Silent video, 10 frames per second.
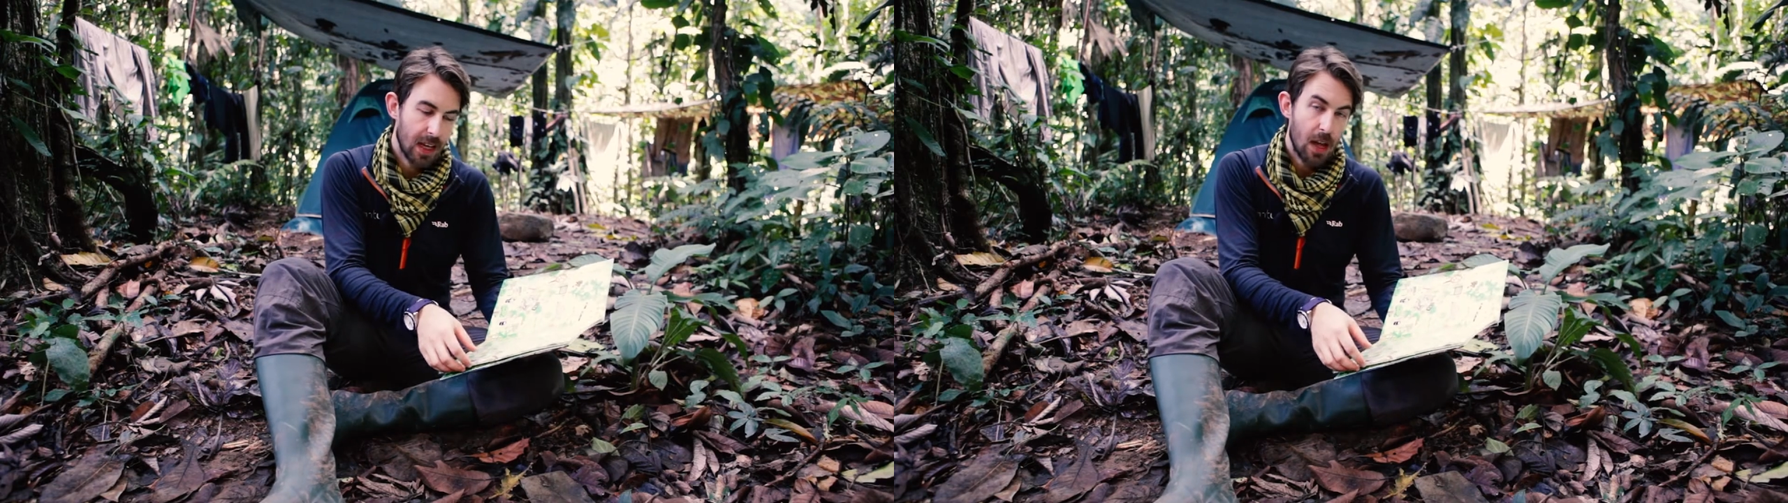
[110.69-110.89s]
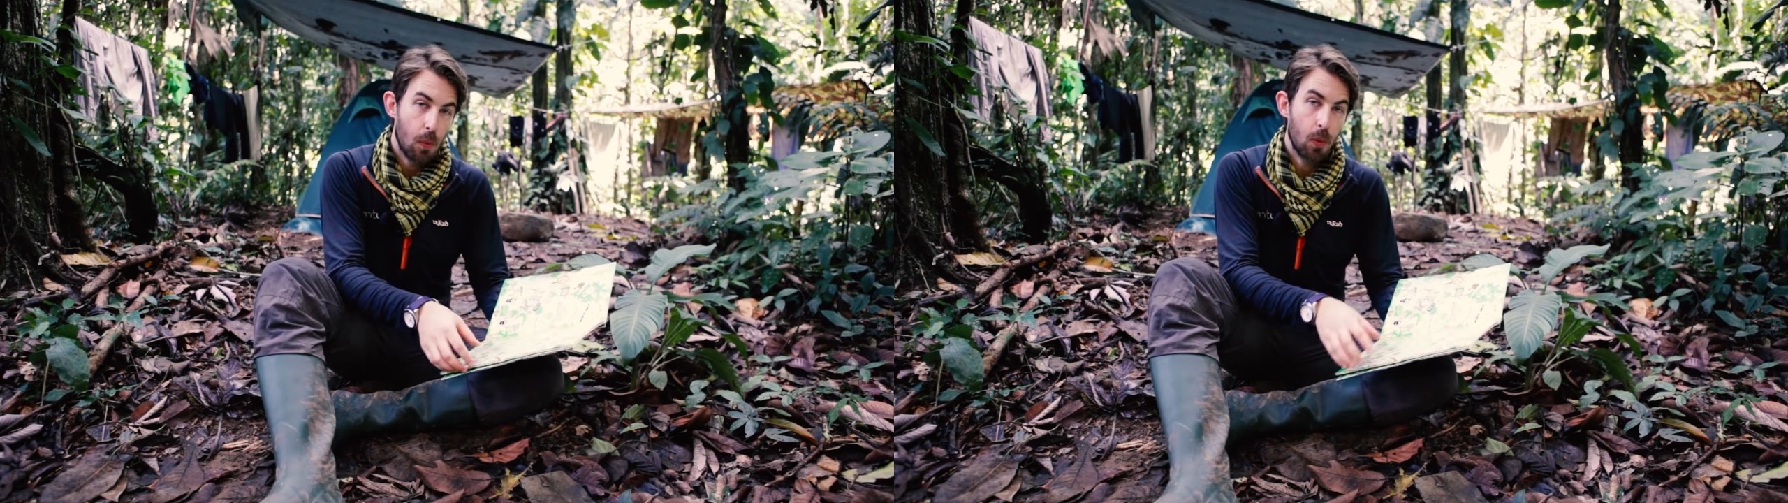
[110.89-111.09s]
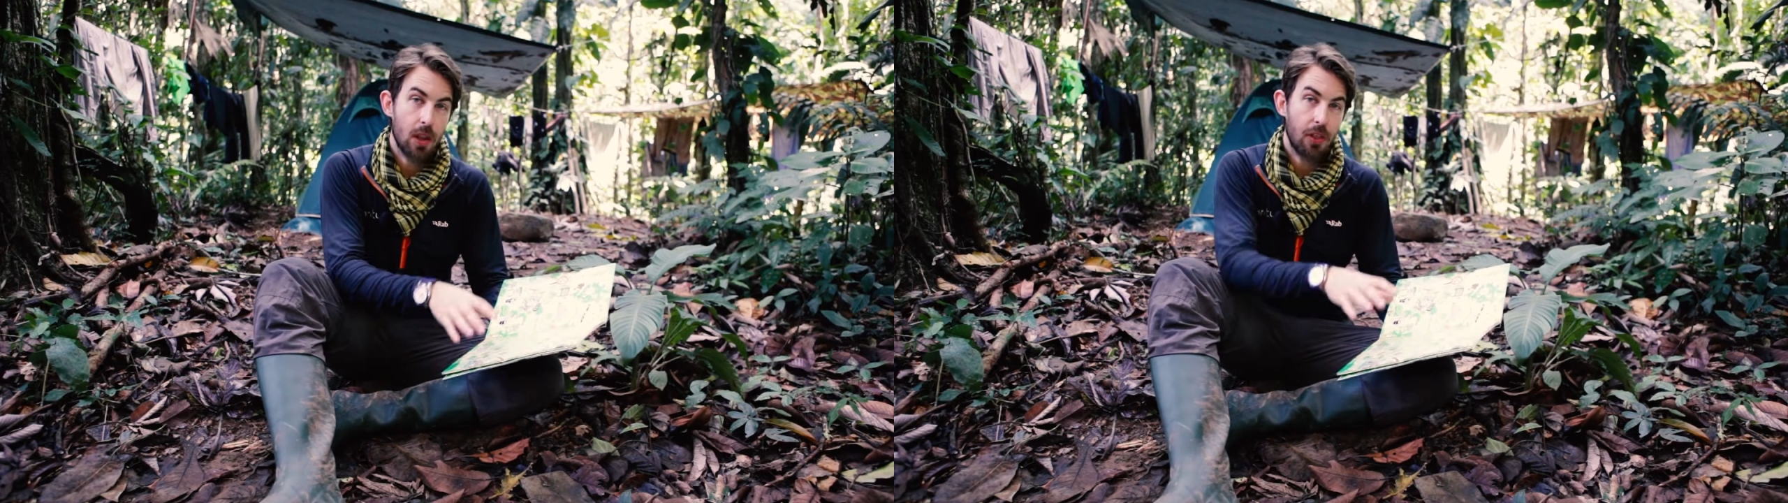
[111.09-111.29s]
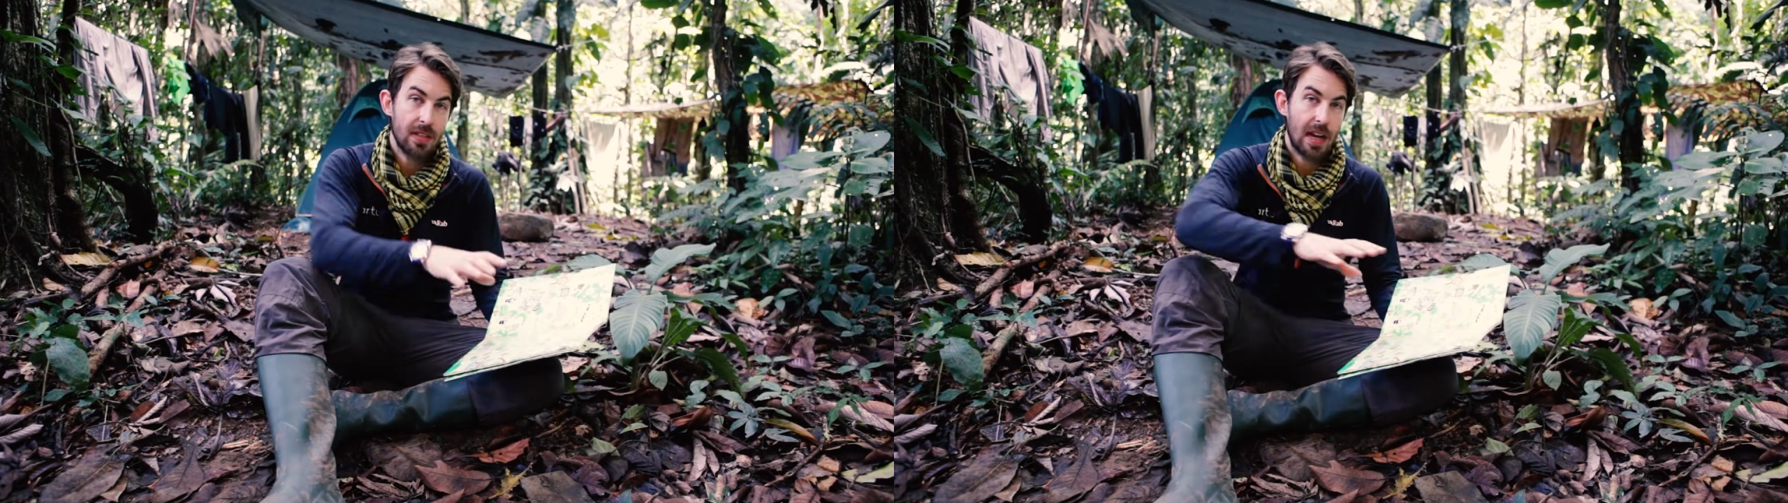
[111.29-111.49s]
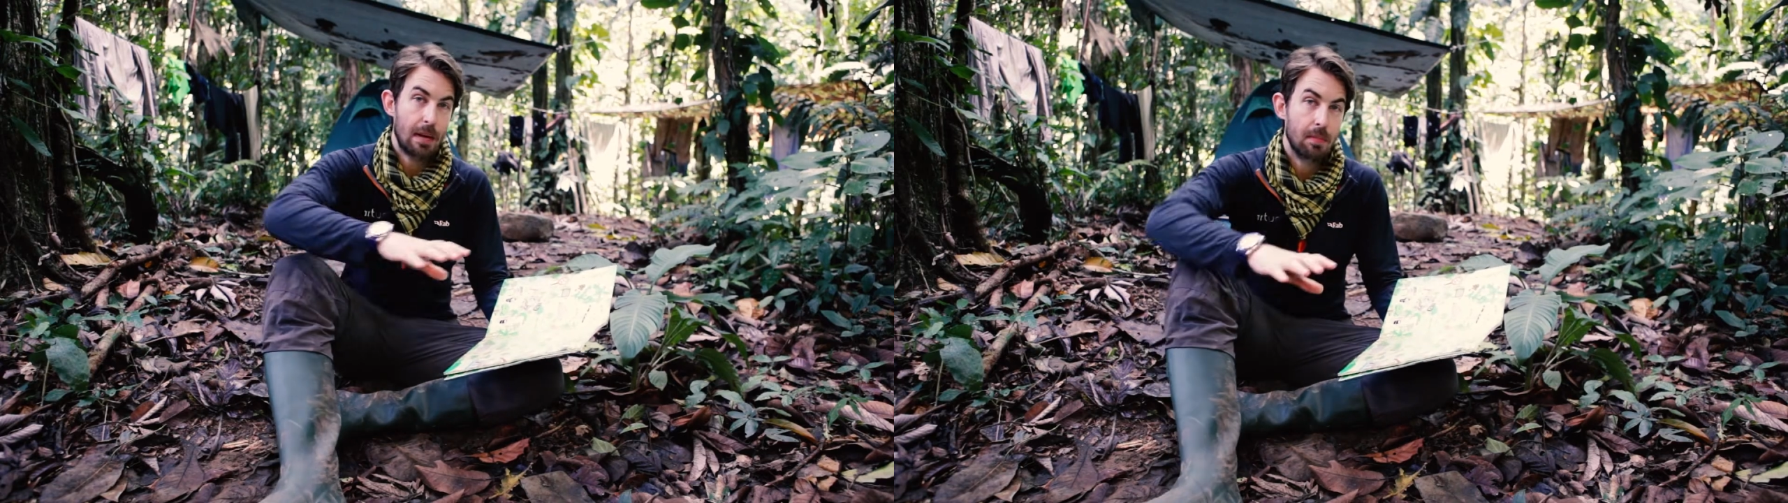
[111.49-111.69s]
One of the things
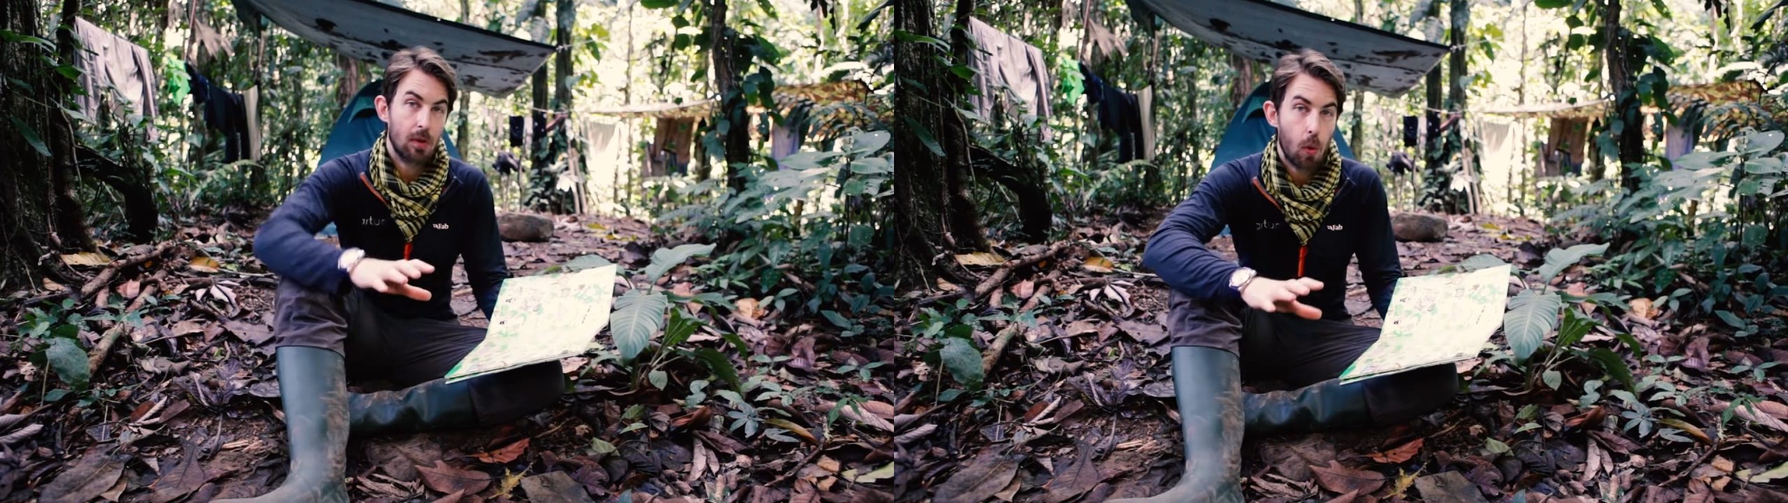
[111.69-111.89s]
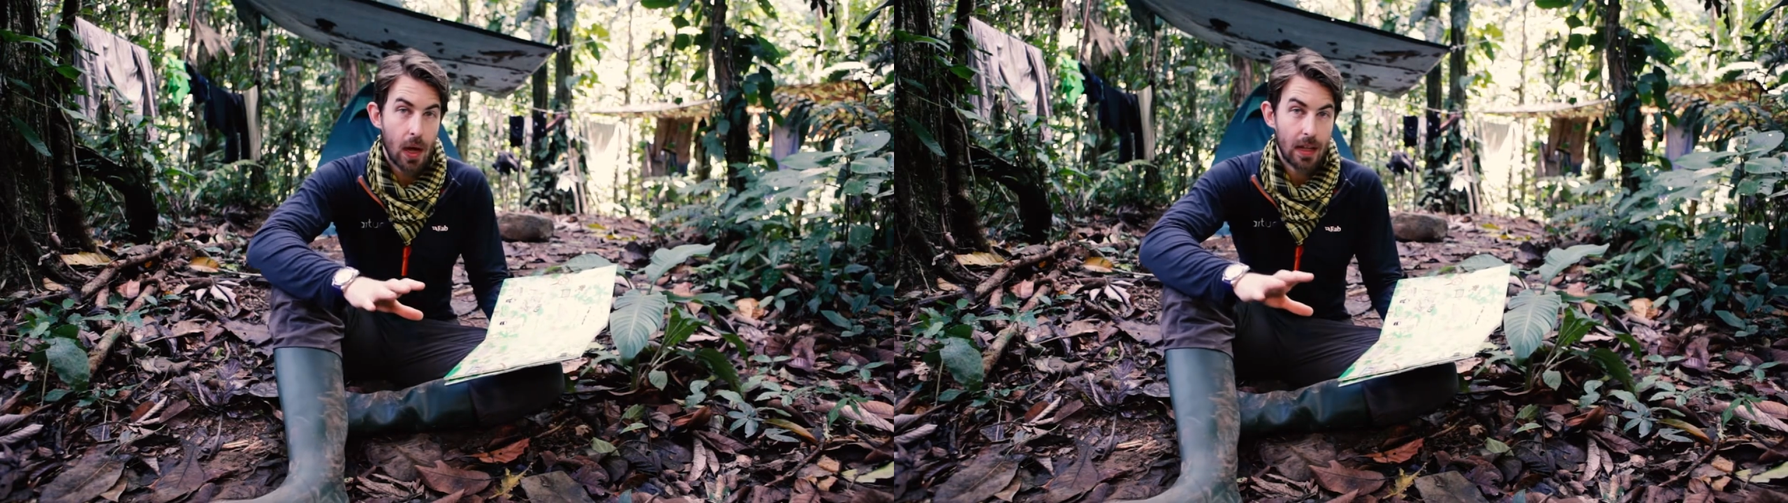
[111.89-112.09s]
that I'm quite